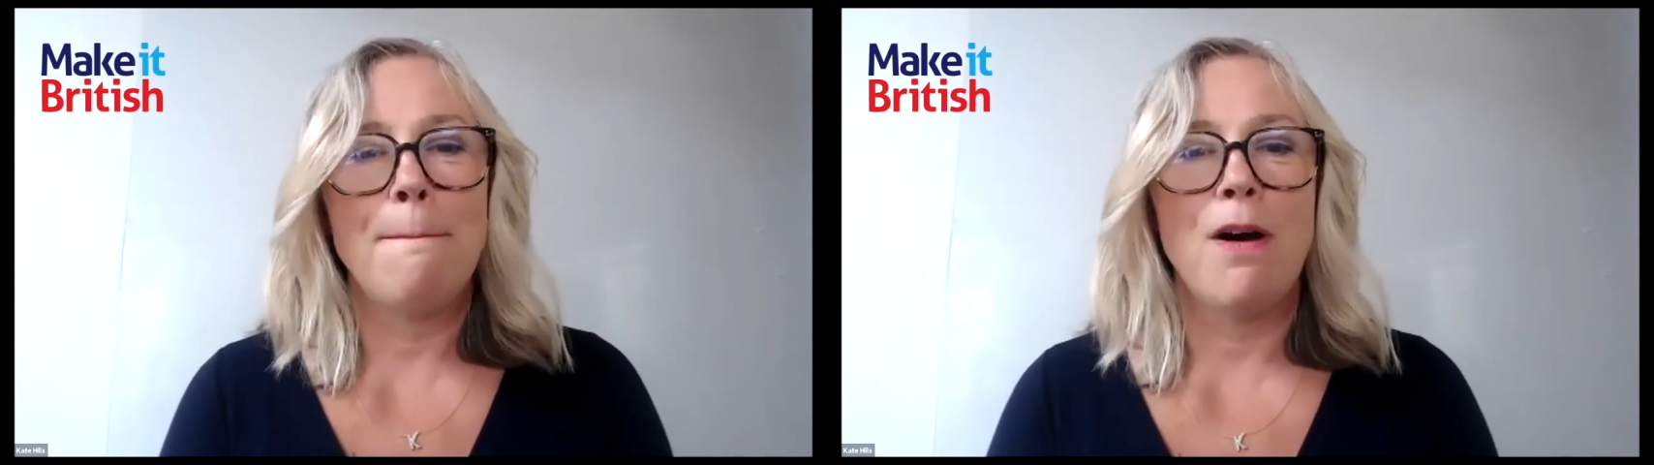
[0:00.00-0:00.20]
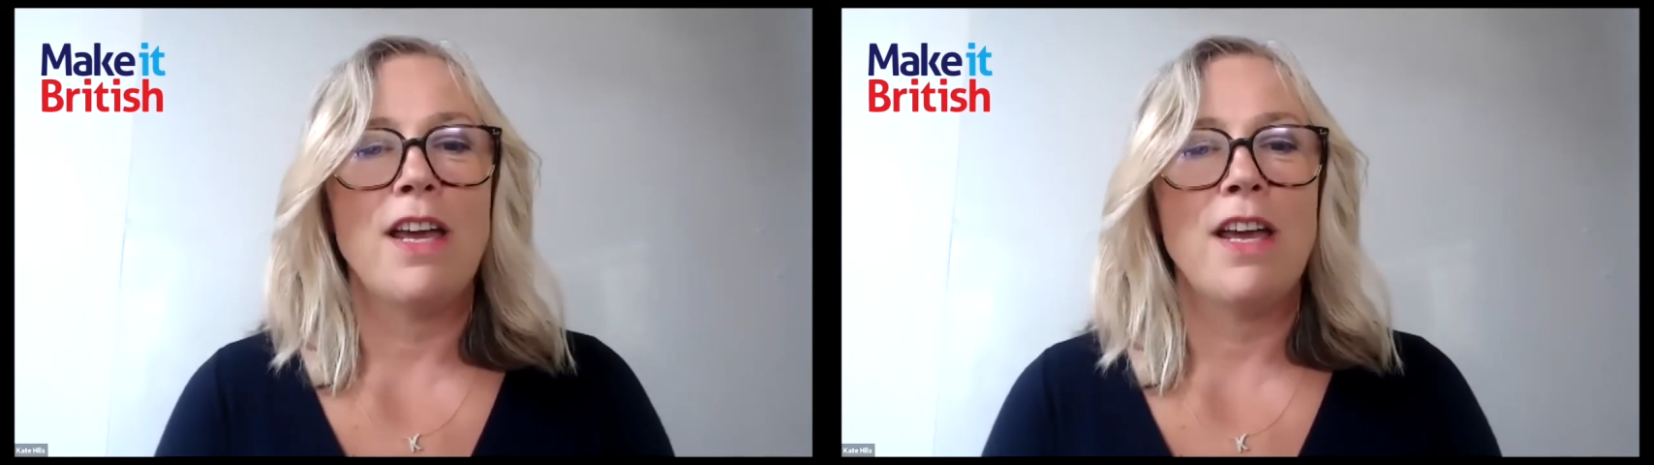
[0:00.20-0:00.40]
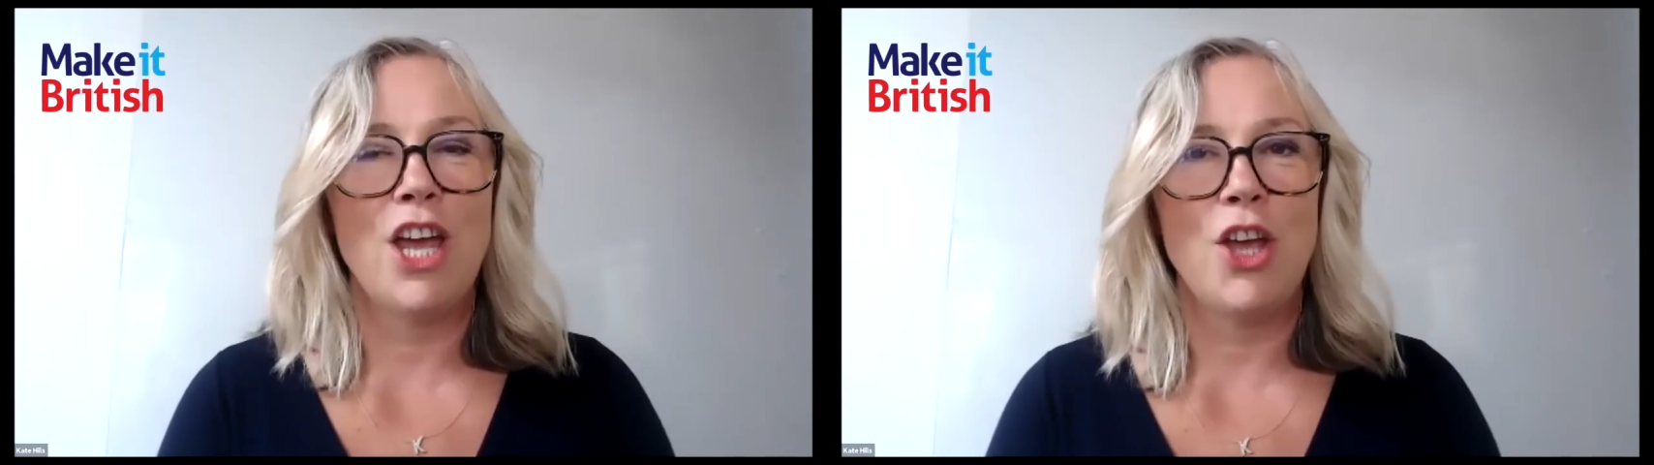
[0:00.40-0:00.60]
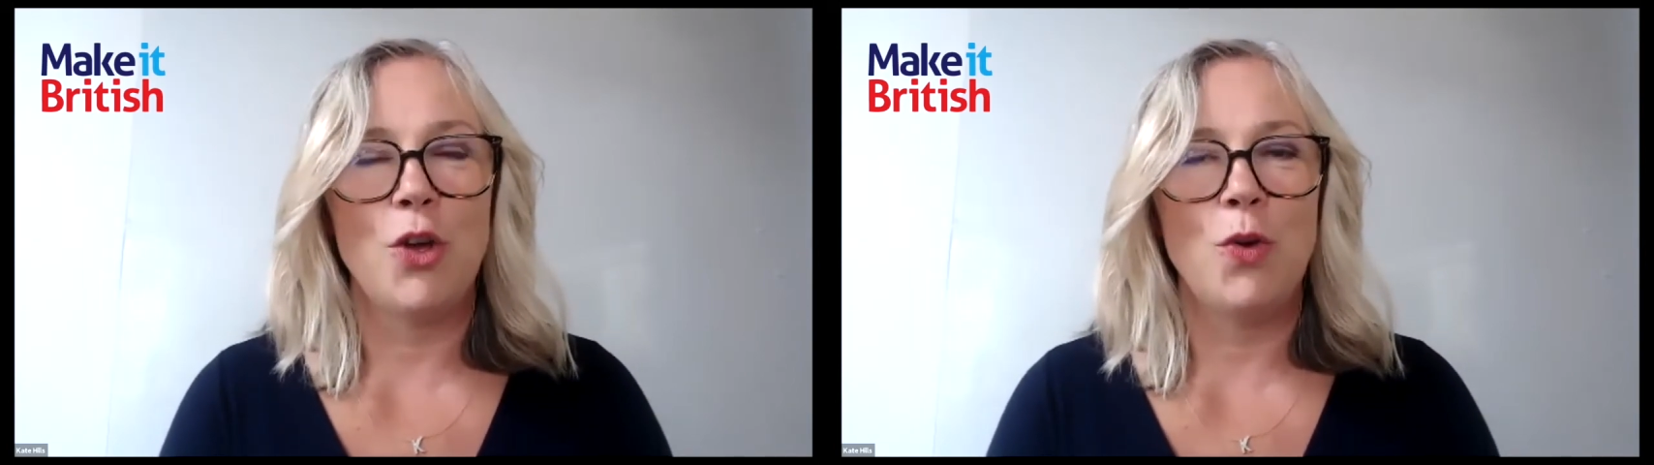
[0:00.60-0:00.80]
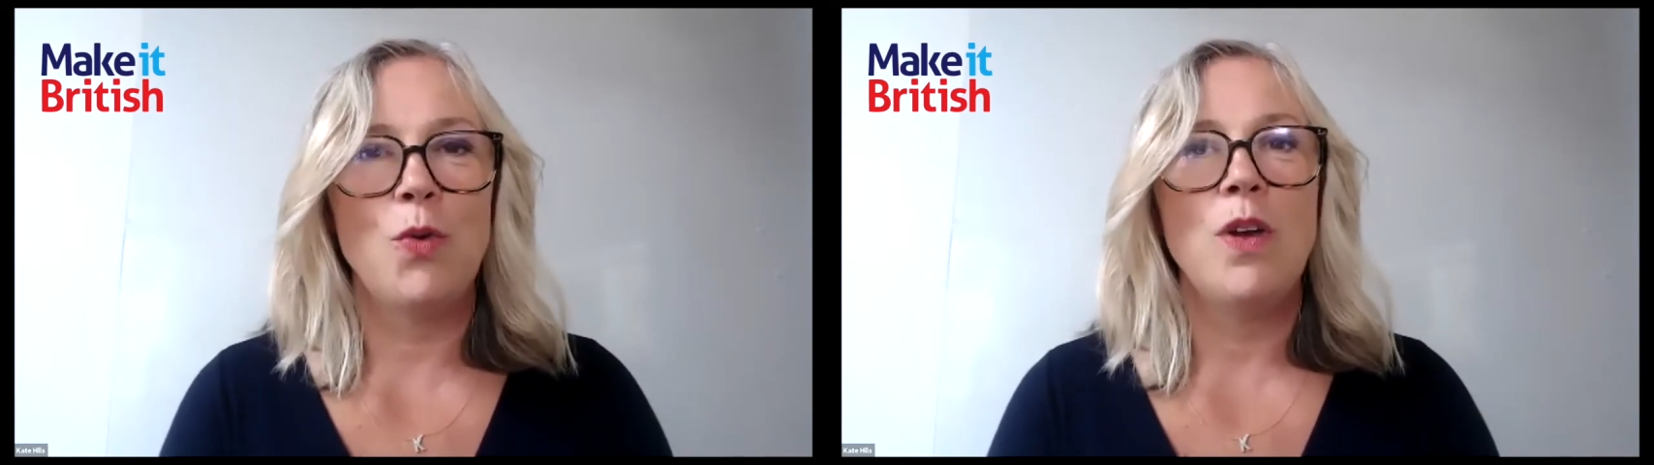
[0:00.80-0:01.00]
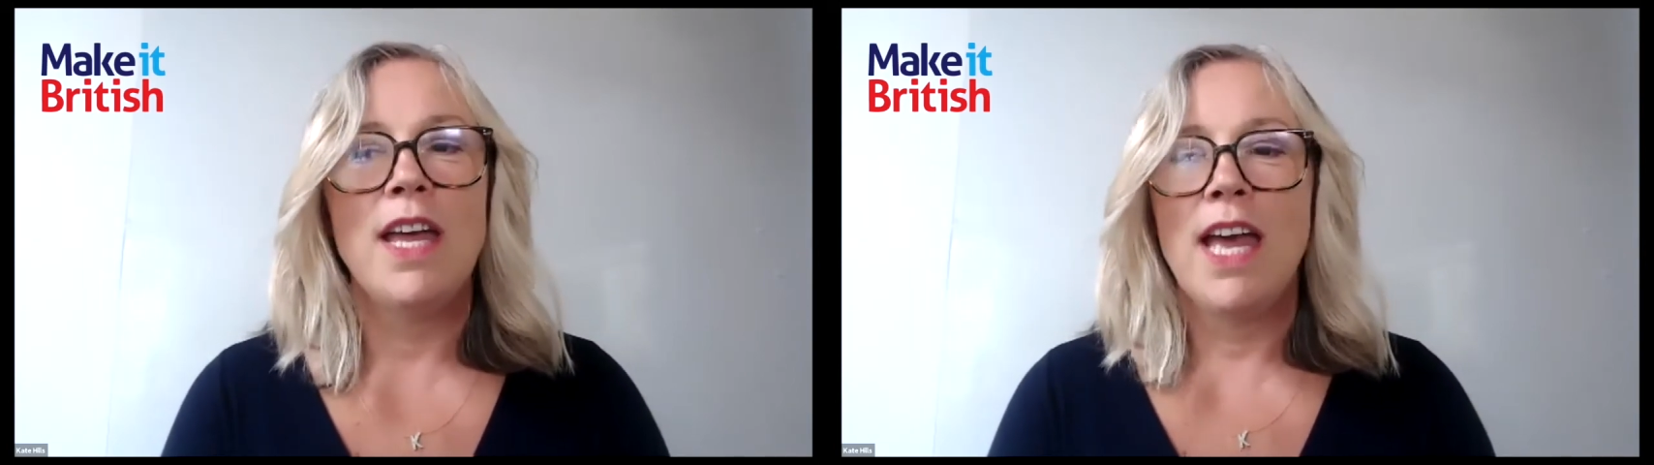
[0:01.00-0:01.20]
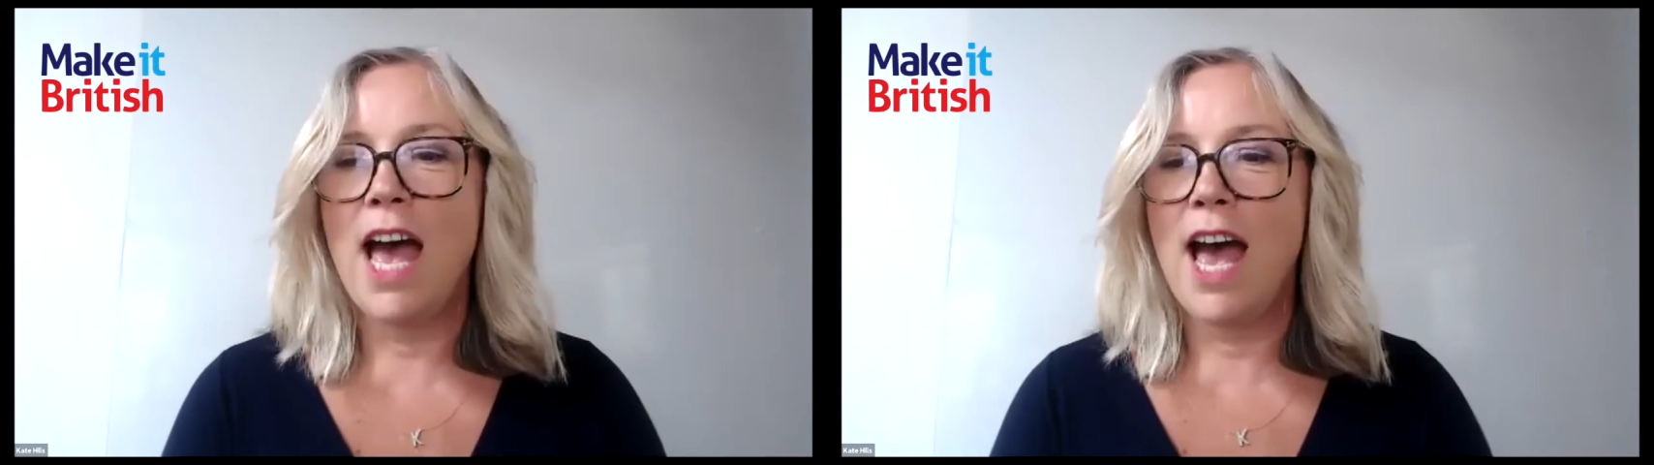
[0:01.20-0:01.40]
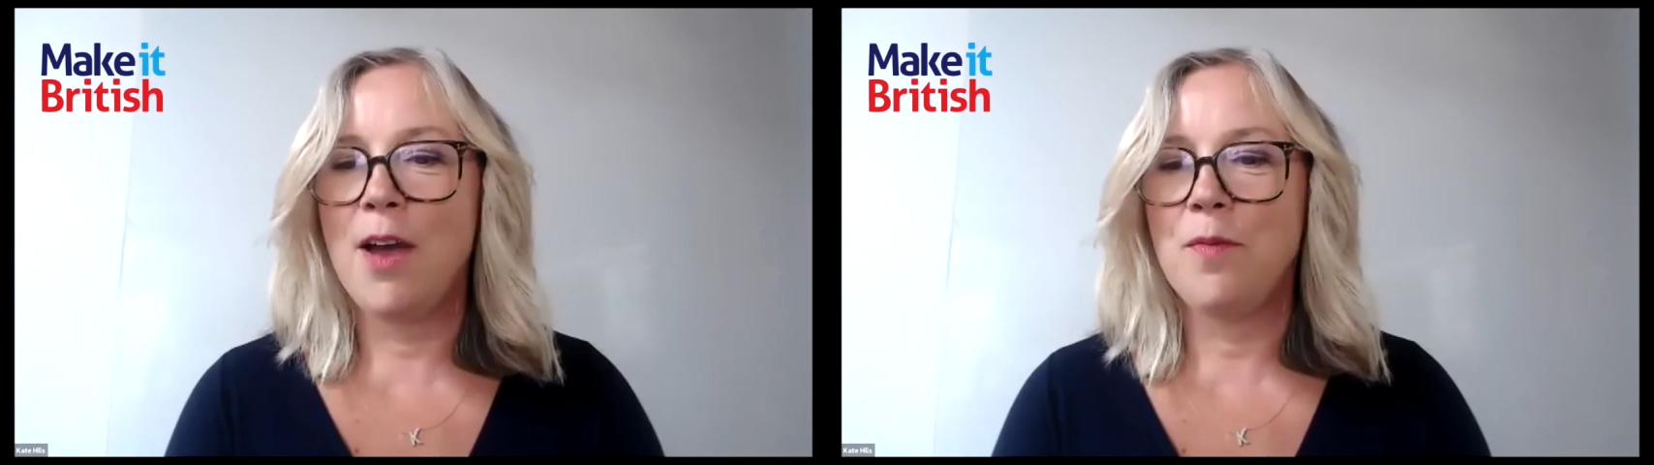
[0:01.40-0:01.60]
by you
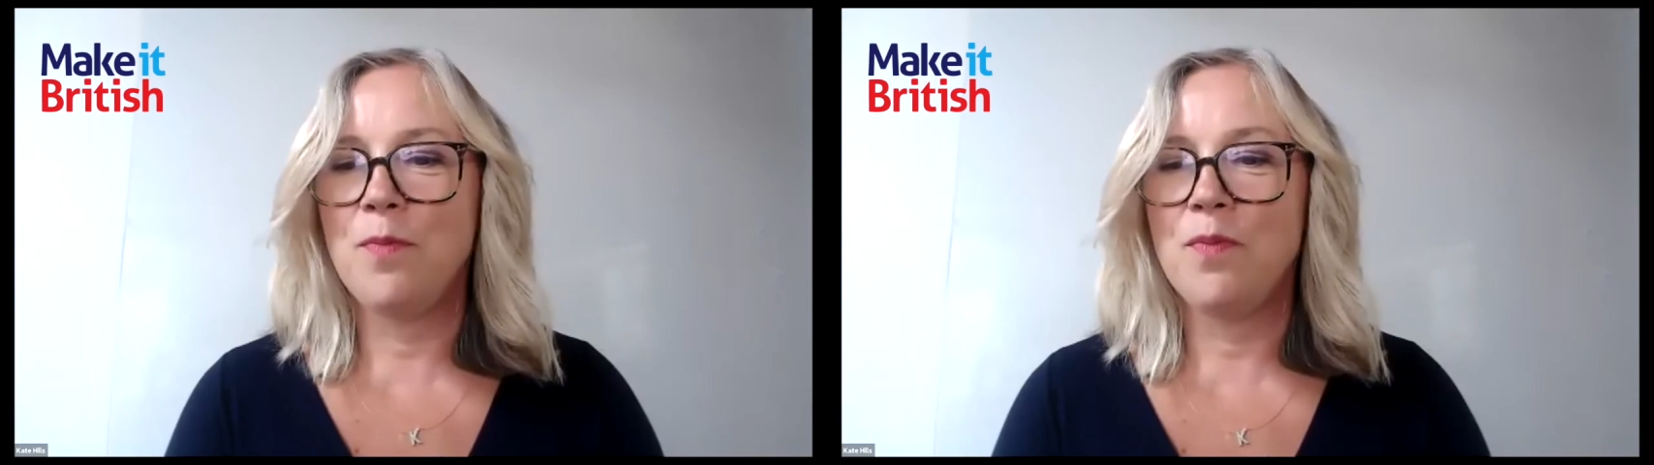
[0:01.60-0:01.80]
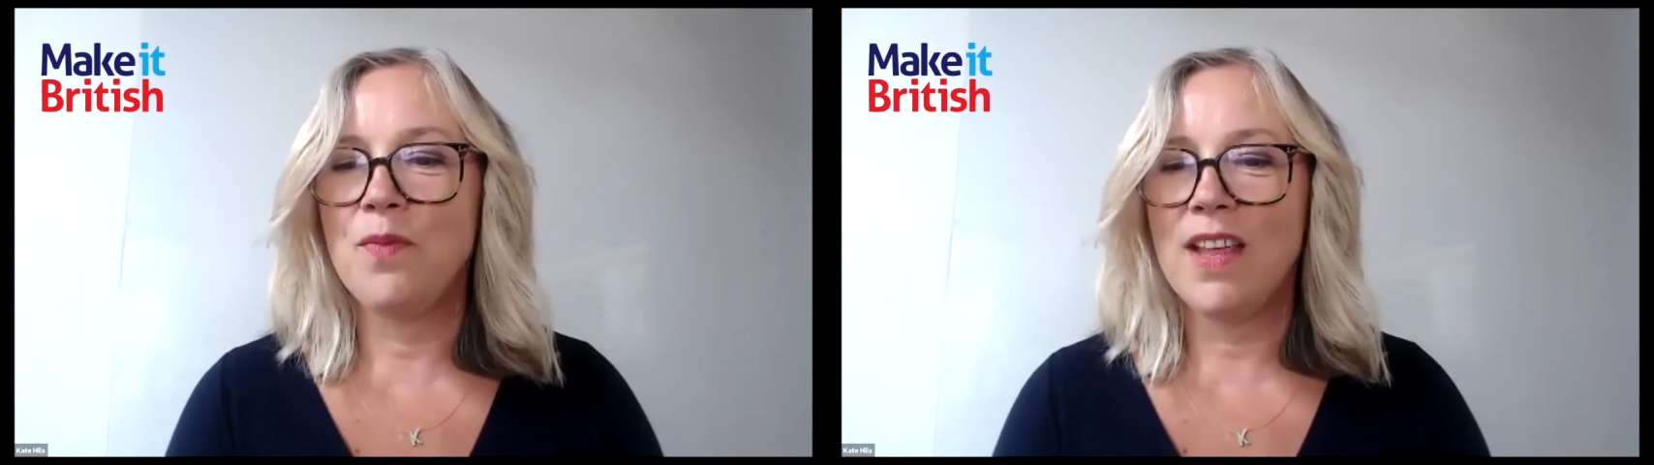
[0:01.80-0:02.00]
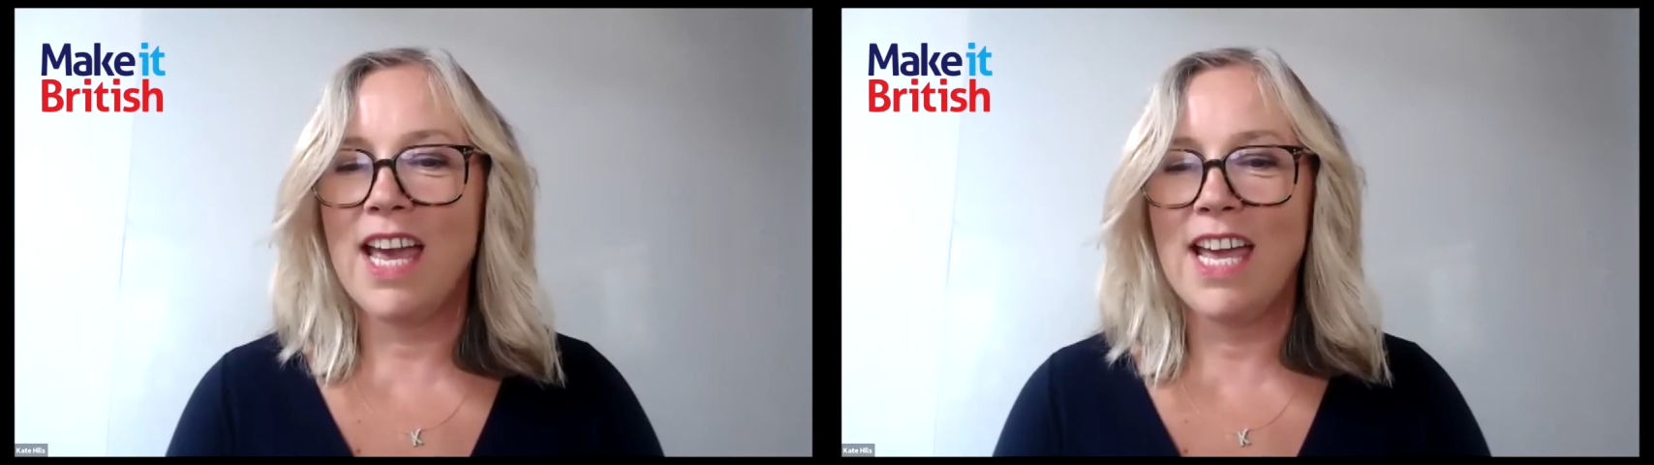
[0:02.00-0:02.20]
in